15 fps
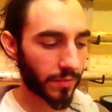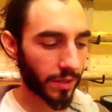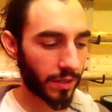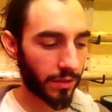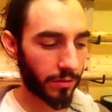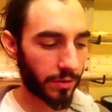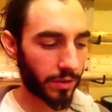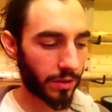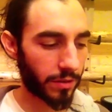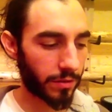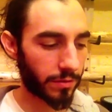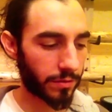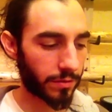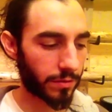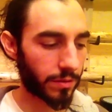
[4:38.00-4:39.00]
Here we go.
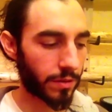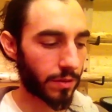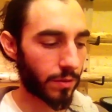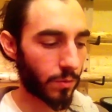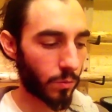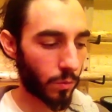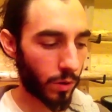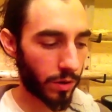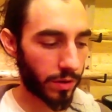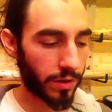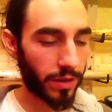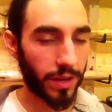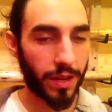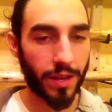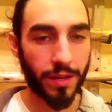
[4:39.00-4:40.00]
1
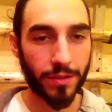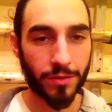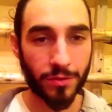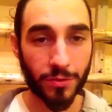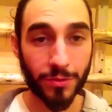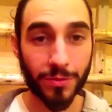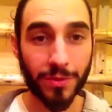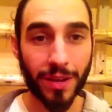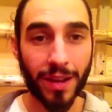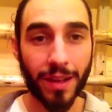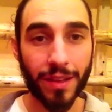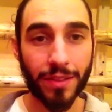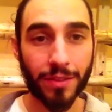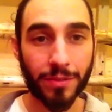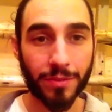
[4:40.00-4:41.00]
and 2
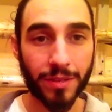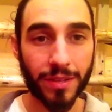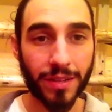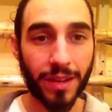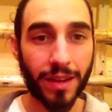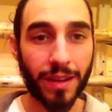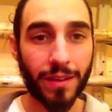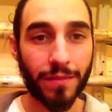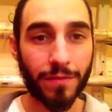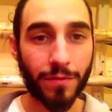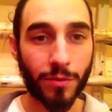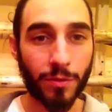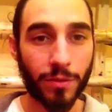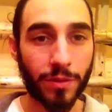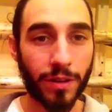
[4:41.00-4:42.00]
and 3 and
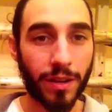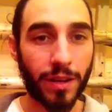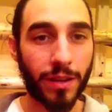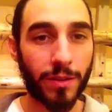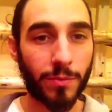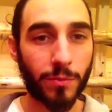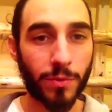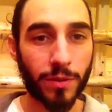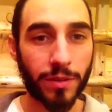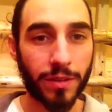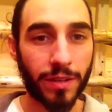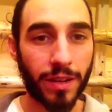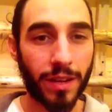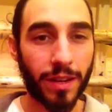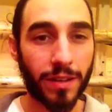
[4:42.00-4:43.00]
4 and 1
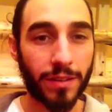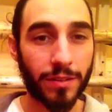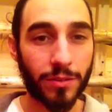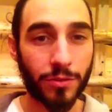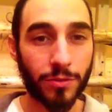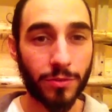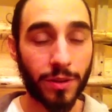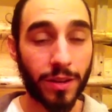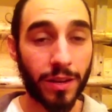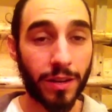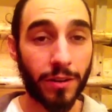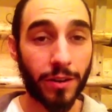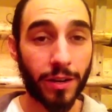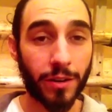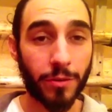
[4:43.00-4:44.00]
and 2.
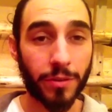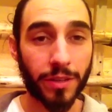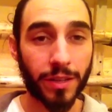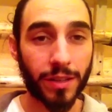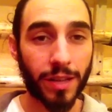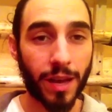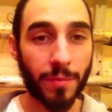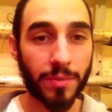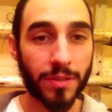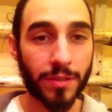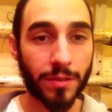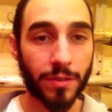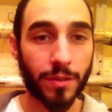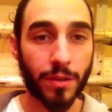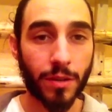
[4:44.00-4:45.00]
Here I go with the claps.
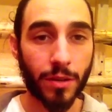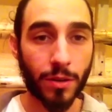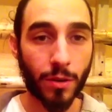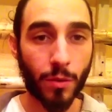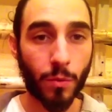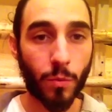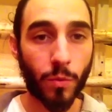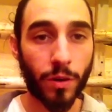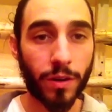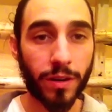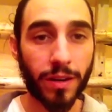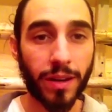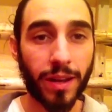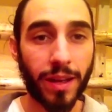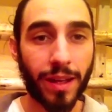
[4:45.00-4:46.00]
1
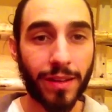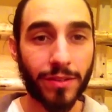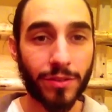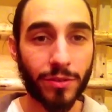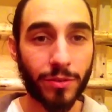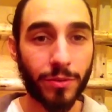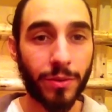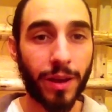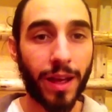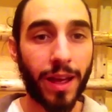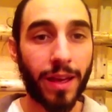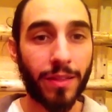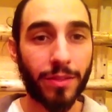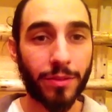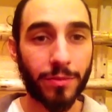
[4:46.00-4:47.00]
and 2
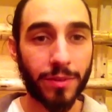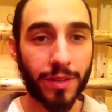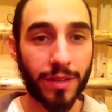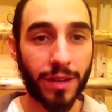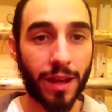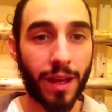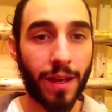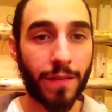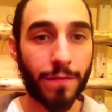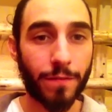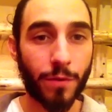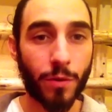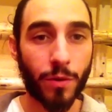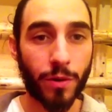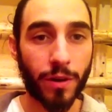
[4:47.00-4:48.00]
and 3 and
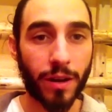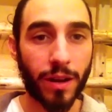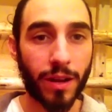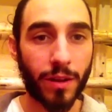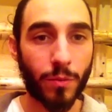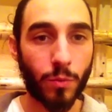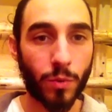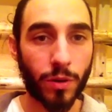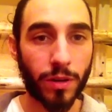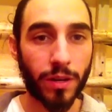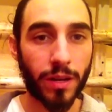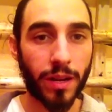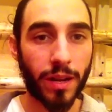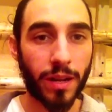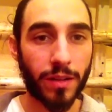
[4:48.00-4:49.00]
4 and 1
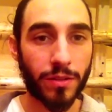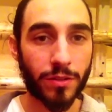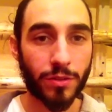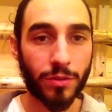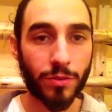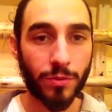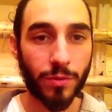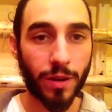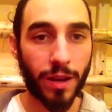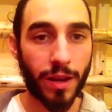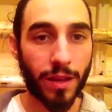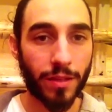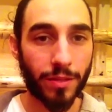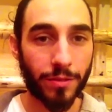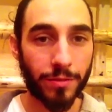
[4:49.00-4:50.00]
and 2
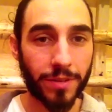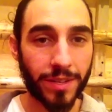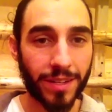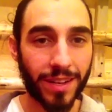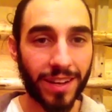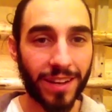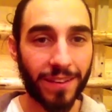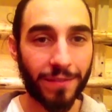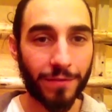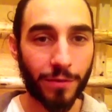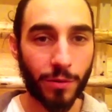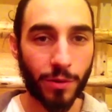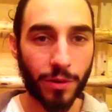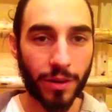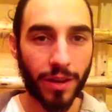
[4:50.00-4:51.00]
and 3 and
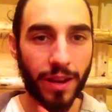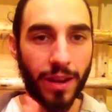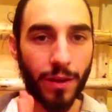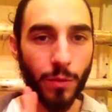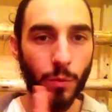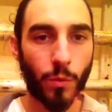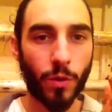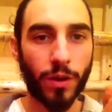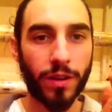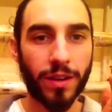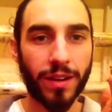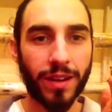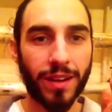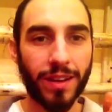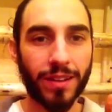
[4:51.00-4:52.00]
4 and 1
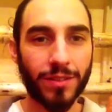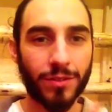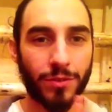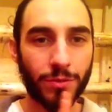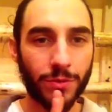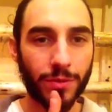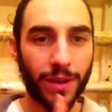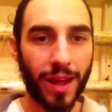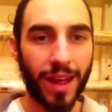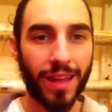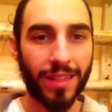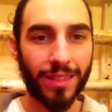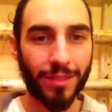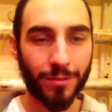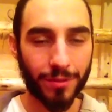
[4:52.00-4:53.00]
and 2 and
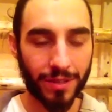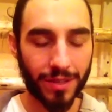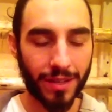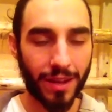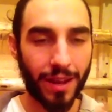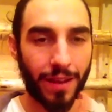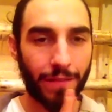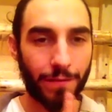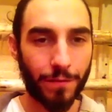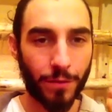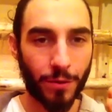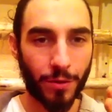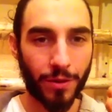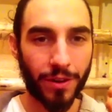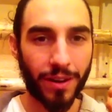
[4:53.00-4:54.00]
3 and
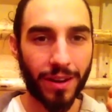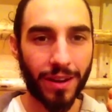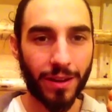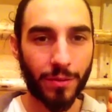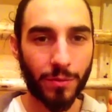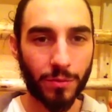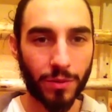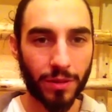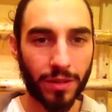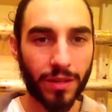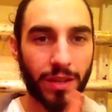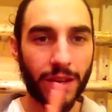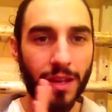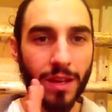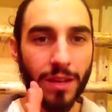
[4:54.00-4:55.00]
4 and 1,
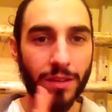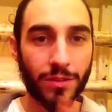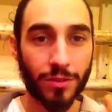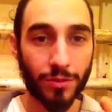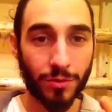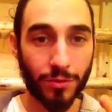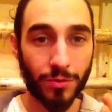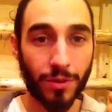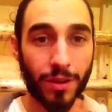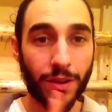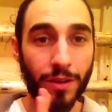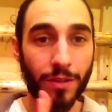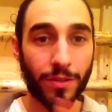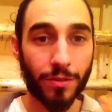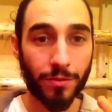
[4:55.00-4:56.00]
2,
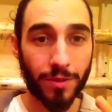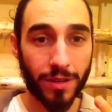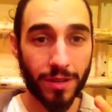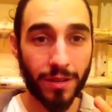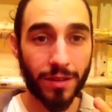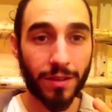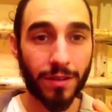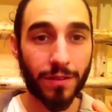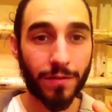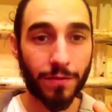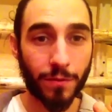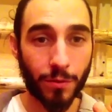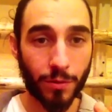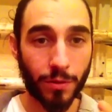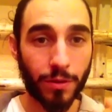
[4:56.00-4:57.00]
3,
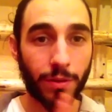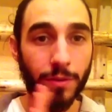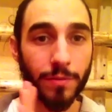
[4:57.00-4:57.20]
4.